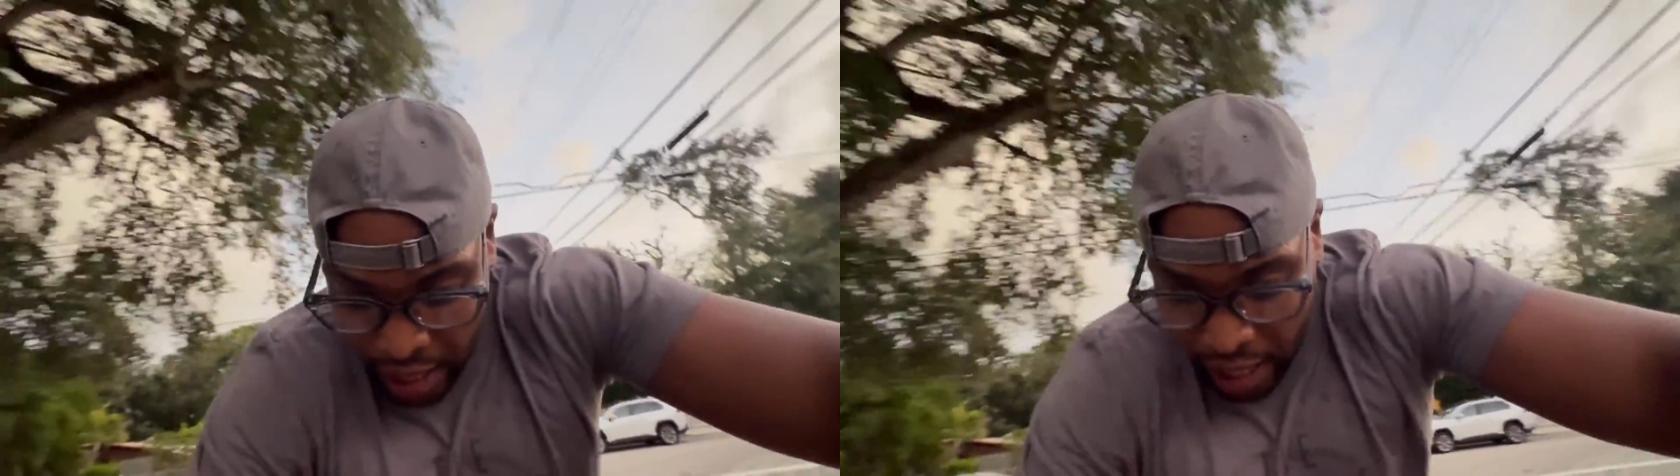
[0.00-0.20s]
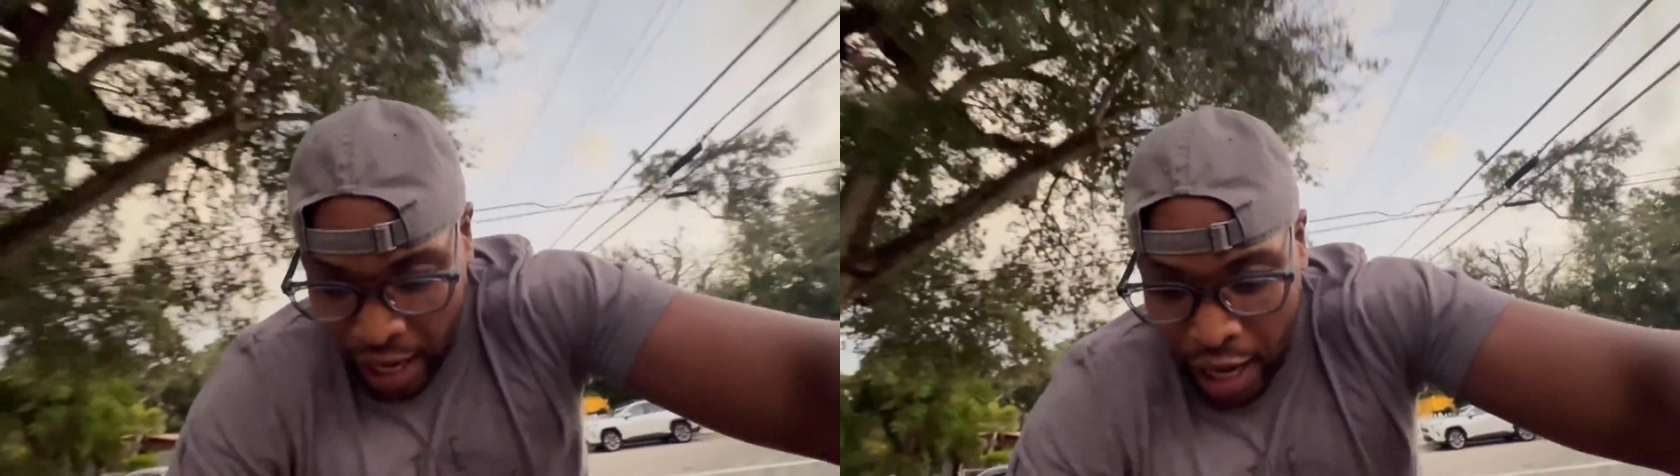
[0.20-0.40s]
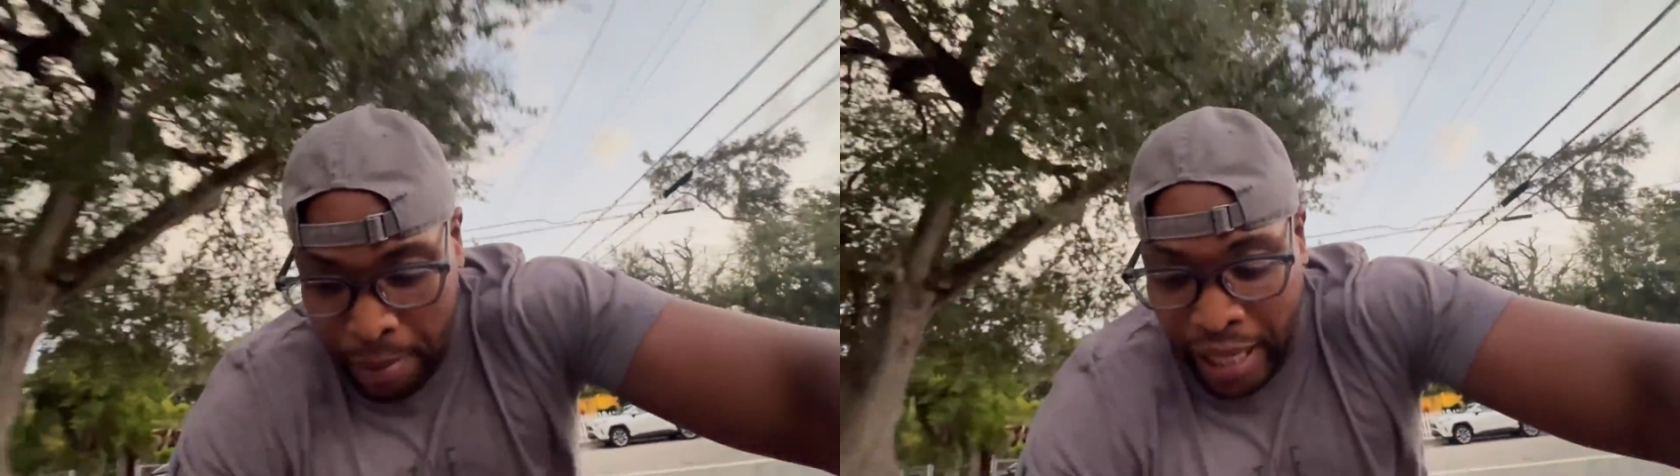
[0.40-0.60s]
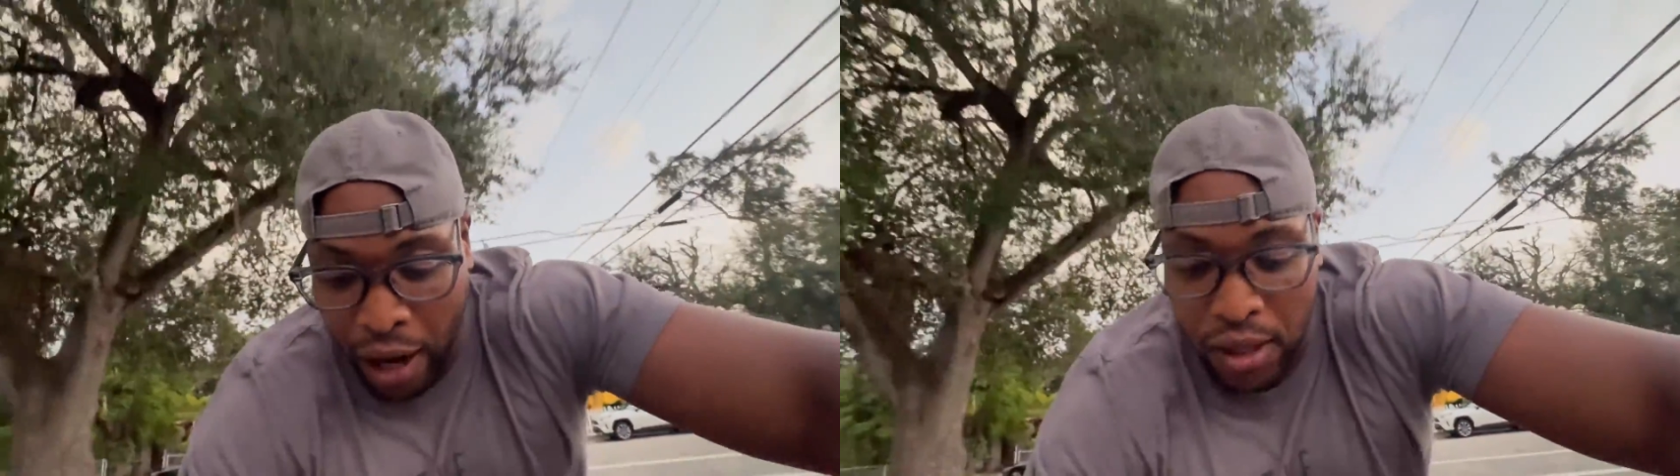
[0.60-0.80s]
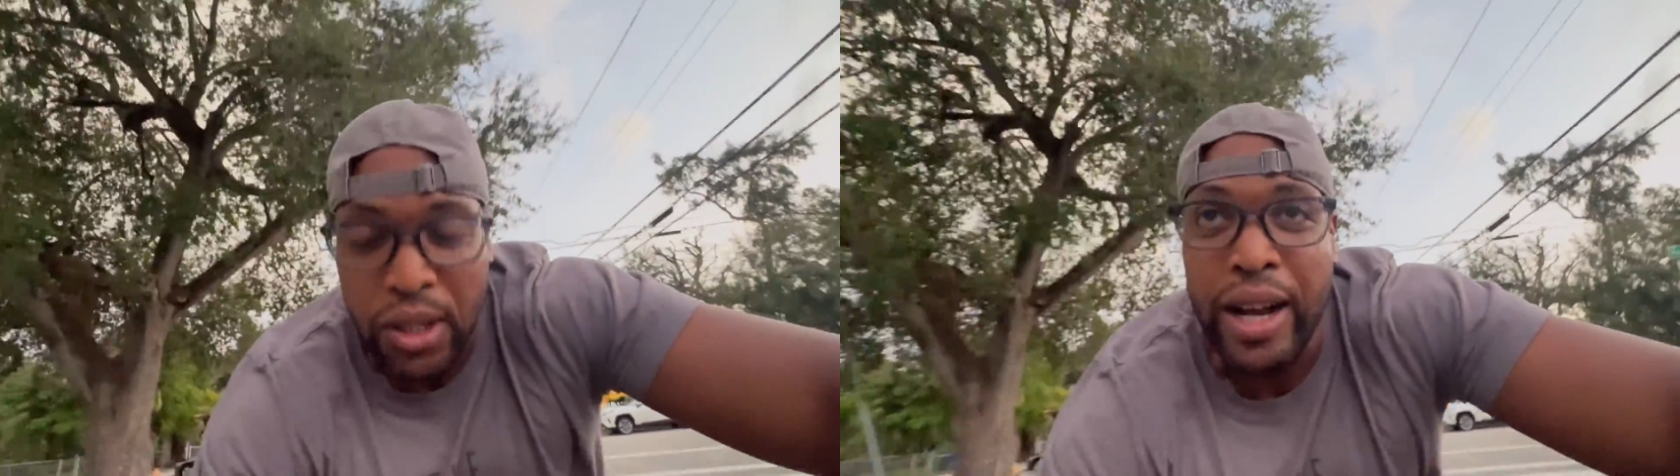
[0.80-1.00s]
And I
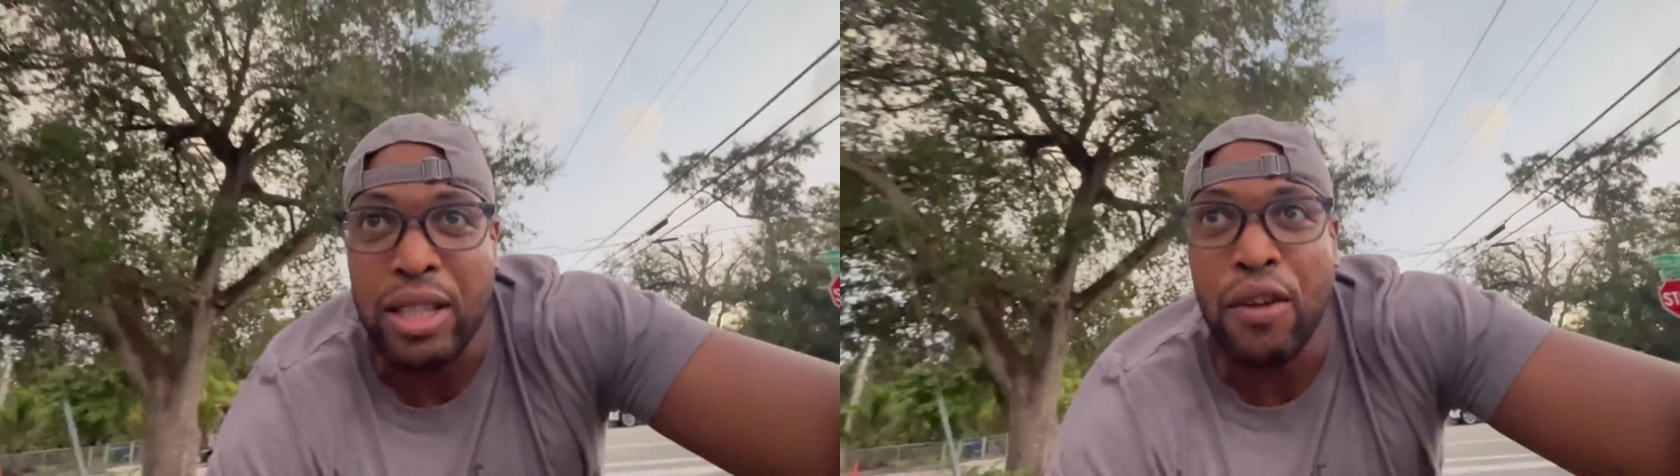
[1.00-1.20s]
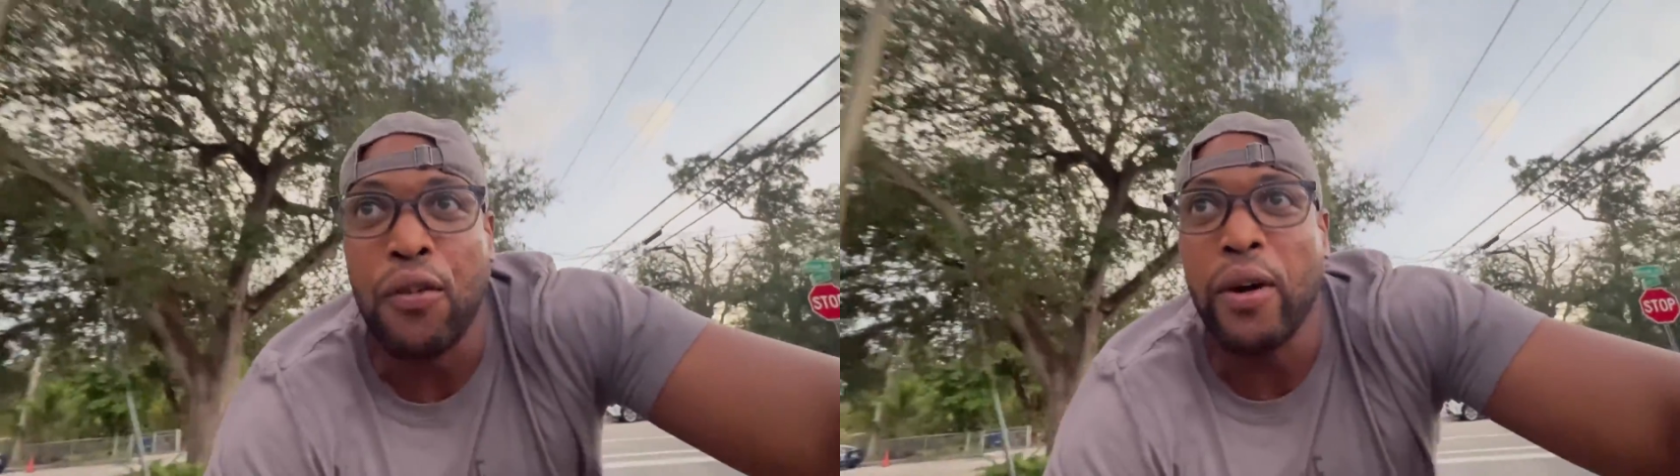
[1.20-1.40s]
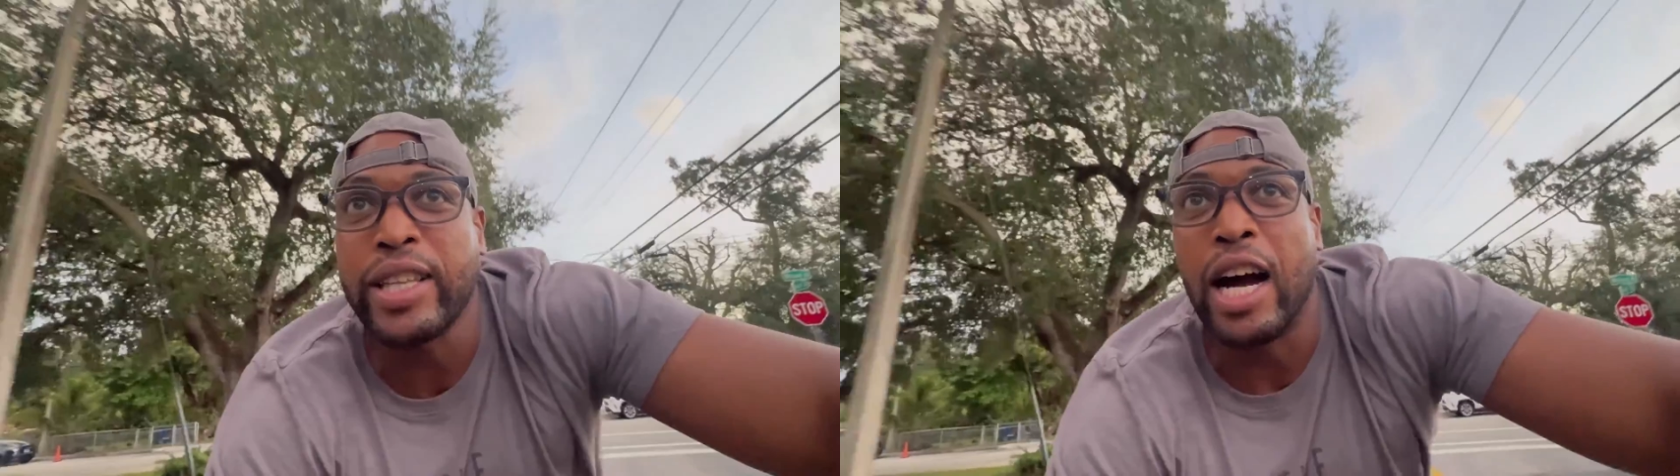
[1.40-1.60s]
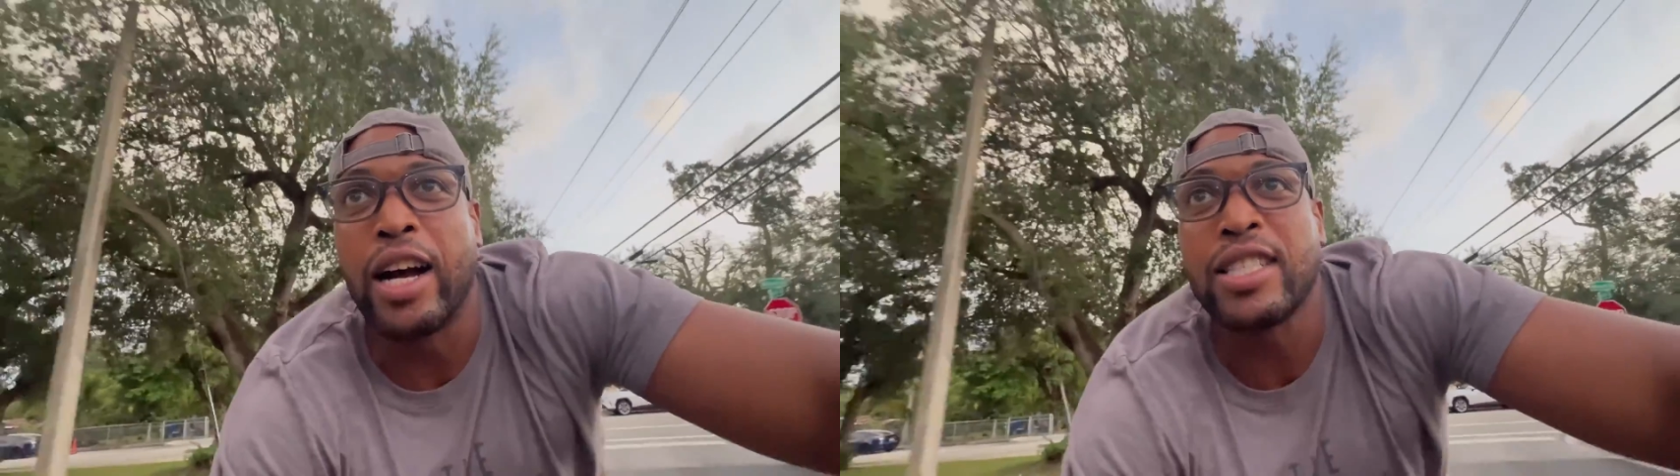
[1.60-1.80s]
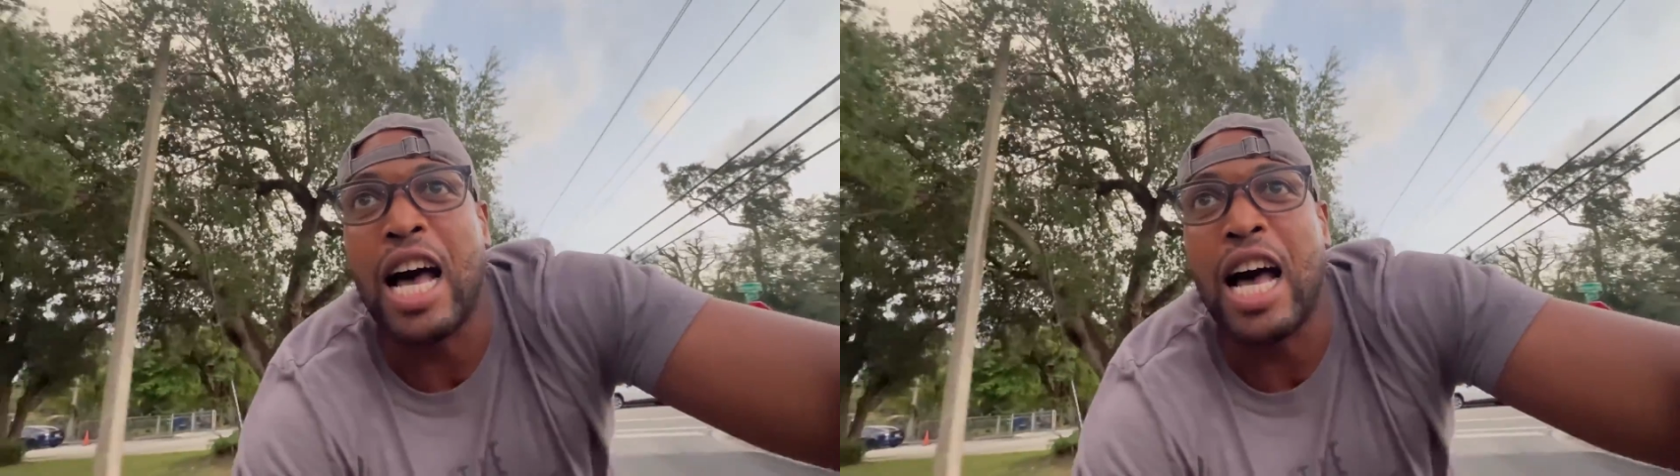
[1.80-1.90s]
also cut the fork down because I